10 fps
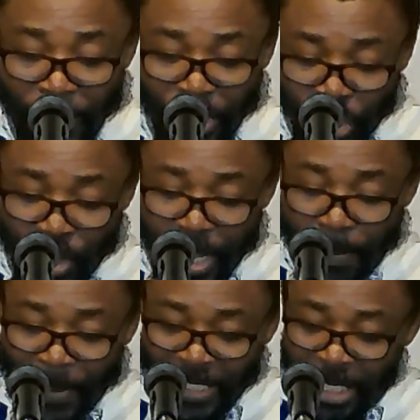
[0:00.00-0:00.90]

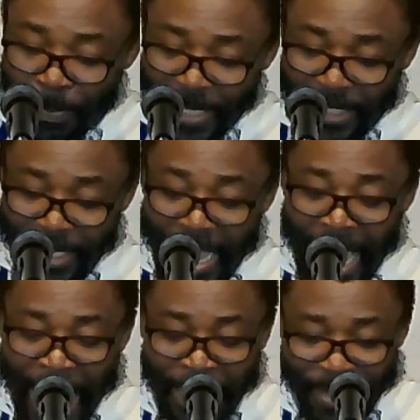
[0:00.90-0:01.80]
Three participating
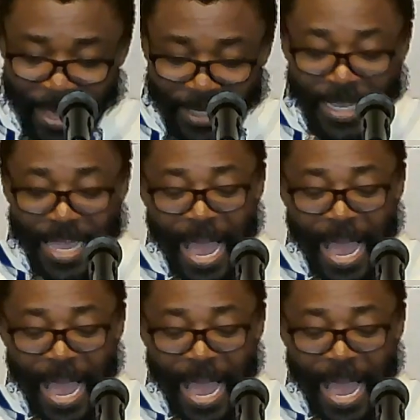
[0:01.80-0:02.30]
elements